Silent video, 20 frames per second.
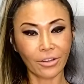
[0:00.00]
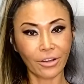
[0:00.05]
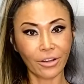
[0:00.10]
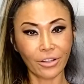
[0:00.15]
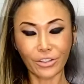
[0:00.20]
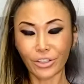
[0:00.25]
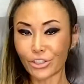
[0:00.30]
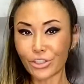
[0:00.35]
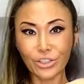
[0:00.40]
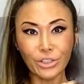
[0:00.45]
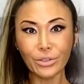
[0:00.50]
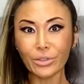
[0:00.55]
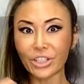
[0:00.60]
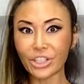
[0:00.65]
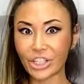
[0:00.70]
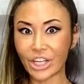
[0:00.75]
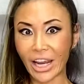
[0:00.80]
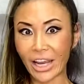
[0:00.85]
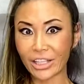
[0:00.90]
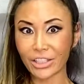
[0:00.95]
there's still a
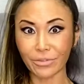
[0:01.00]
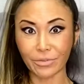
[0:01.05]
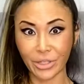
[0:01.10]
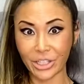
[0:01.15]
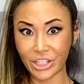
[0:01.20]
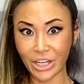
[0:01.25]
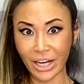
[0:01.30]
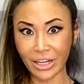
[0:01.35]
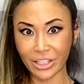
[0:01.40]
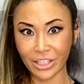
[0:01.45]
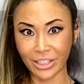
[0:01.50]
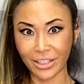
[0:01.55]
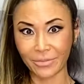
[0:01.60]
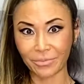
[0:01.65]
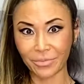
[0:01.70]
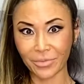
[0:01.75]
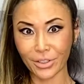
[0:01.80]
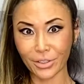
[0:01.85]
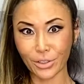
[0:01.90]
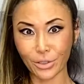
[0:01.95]
chance of
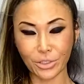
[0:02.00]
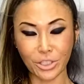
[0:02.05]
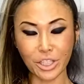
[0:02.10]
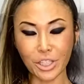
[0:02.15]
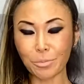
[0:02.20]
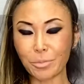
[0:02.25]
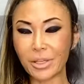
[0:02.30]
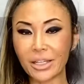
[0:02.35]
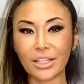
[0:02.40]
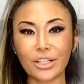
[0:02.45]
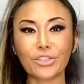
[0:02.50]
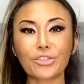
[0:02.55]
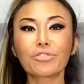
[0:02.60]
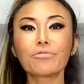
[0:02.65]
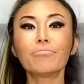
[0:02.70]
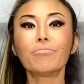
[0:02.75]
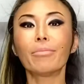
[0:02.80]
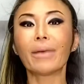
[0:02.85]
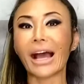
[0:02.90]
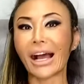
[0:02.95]
rejection. So just because you
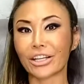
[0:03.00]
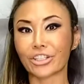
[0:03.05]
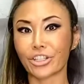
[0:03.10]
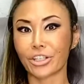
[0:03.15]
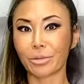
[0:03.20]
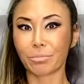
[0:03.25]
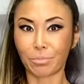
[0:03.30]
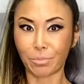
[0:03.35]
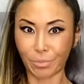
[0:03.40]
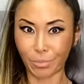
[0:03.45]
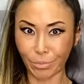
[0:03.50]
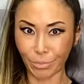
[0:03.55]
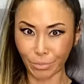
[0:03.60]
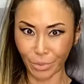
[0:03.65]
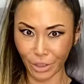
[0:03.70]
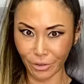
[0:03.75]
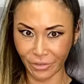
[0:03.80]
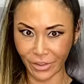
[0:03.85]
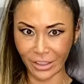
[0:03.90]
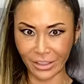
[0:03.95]
match it
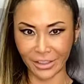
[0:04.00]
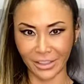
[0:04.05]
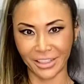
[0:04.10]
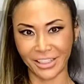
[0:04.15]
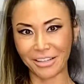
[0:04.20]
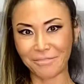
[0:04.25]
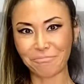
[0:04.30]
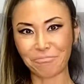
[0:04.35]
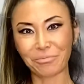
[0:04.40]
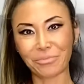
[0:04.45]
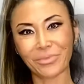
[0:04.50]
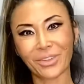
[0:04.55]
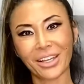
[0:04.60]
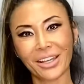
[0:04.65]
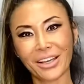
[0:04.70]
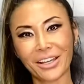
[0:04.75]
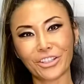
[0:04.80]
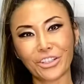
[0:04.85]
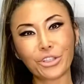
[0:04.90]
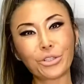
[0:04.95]
perfectly
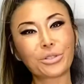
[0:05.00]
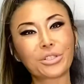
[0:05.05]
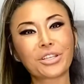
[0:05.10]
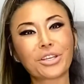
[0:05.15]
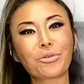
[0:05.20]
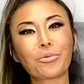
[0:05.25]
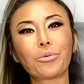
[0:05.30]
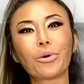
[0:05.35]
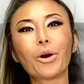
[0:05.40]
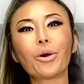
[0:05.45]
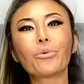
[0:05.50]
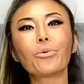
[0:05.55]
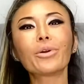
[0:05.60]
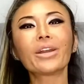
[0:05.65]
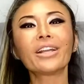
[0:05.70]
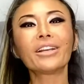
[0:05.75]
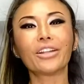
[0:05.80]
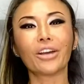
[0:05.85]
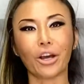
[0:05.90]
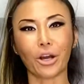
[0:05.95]
using what
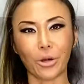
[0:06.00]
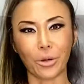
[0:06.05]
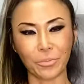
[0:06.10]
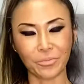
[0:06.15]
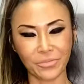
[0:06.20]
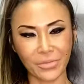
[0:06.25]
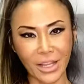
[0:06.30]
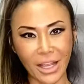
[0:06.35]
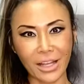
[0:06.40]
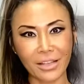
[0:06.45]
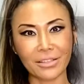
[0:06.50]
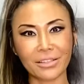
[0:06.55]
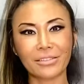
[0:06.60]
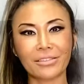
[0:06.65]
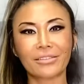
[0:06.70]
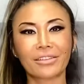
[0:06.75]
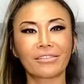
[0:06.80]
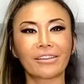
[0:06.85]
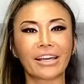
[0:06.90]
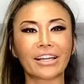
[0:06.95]
we know as
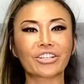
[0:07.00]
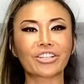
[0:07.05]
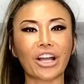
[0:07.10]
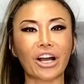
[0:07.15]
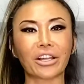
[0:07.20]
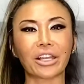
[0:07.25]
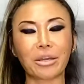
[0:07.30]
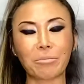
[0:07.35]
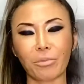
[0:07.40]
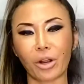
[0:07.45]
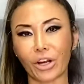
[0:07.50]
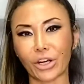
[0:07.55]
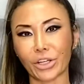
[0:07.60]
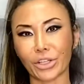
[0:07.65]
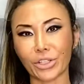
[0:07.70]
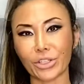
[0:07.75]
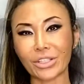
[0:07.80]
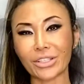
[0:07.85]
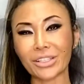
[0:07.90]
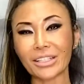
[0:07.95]
HLA
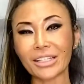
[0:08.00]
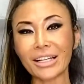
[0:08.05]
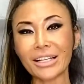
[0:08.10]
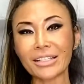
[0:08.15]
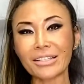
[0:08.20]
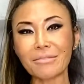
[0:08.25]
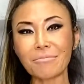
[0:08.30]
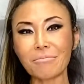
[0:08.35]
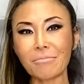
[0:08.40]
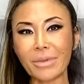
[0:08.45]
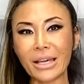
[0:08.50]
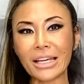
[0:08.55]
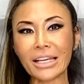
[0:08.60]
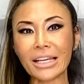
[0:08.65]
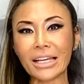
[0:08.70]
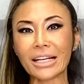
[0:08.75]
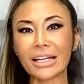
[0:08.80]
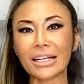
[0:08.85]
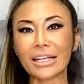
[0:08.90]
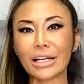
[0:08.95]
markers doesn't make
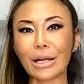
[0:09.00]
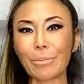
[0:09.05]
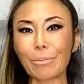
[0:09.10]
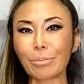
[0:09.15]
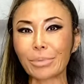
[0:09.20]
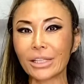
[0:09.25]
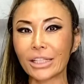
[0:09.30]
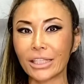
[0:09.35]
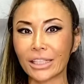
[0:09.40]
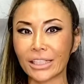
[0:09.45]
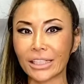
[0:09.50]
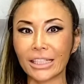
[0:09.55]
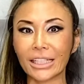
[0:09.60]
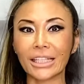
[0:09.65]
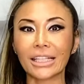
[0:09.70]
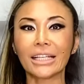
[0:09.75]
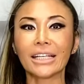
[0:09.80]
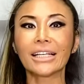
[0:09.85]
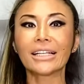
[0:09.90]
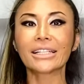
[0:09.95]
it
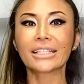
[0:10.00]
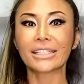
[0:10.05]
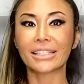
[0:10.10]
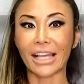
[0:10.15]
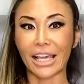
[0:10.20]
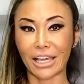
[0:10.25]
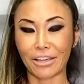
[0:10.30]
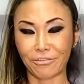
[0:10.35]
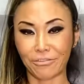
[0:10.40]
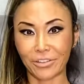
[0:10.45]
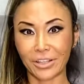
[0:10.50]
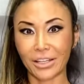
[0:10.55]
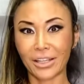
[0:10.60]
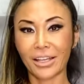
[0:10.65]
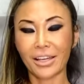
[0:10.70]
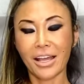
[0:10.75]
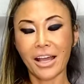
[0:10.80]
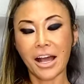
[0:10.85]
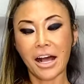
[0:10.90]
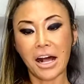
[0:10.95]
completely safe.
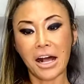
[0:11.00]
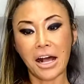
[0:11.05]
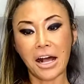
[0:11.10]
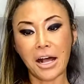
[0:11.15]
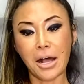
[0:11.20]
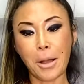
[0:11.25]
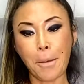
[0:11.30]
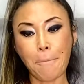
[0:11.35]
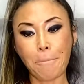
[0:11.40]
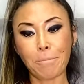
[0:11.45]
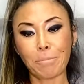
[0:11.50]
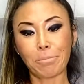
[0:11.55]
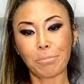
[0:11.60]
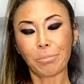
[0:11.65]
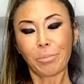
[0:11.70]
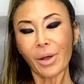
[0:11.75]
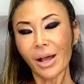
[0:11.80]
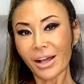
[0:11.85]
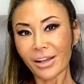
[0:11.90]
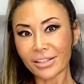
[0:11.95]

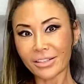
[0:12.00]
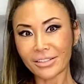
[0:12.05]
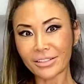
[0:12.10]
But